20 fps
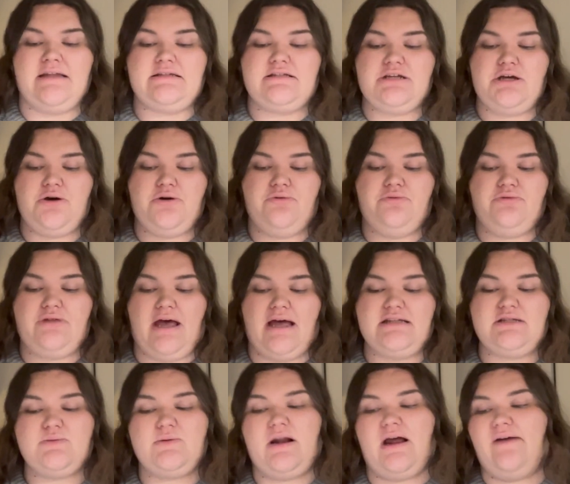so
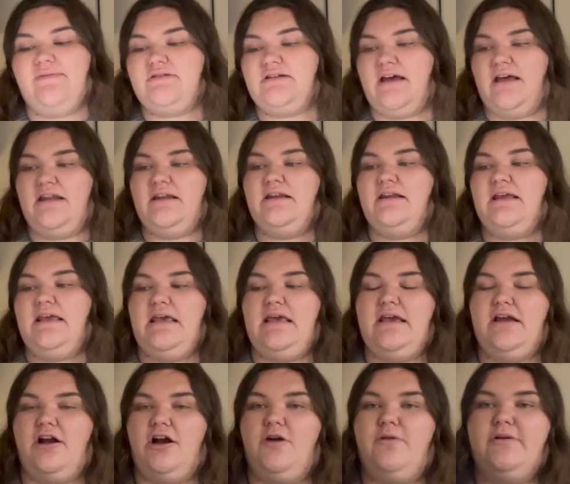that's what I've done
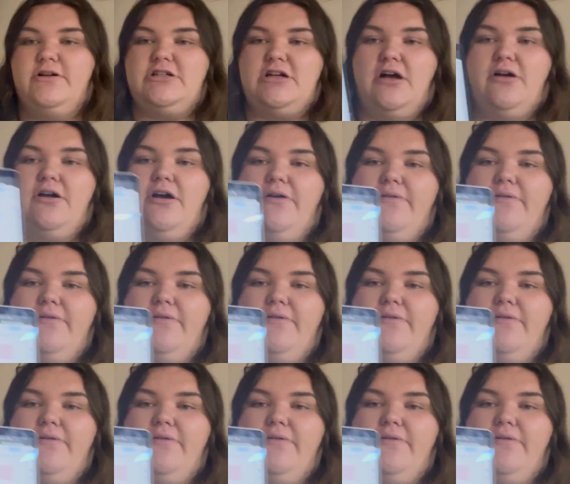here, which I'll go